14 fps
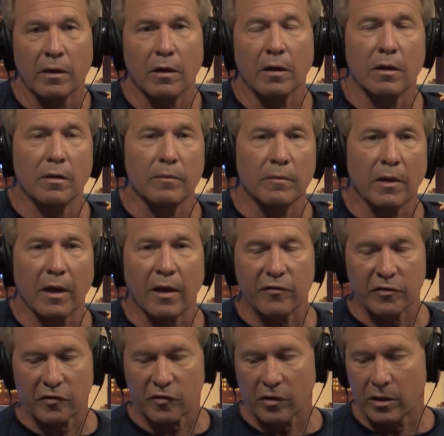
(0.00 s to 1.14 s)
Um, I have
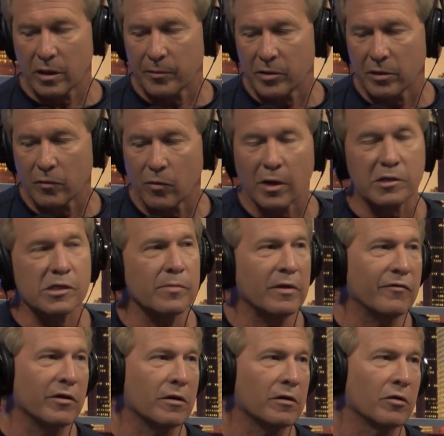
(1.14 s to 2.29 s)
a son. I'm going to watch him
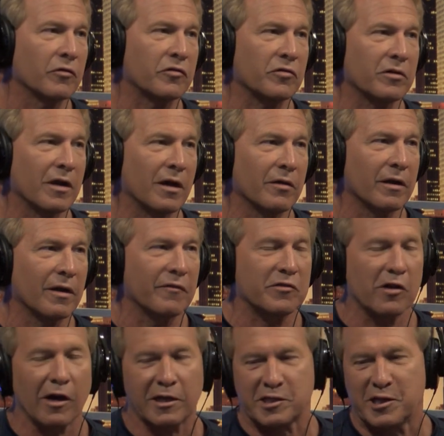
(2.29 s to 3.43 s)
even closer now that I've
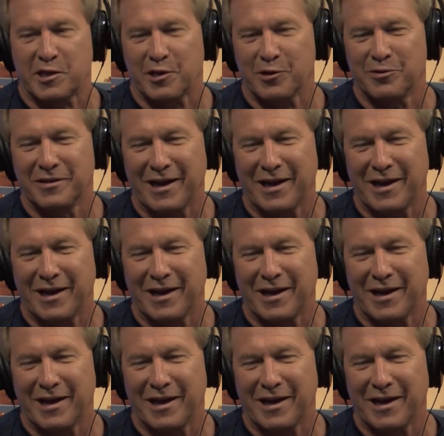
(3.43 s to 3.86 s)
talked to you.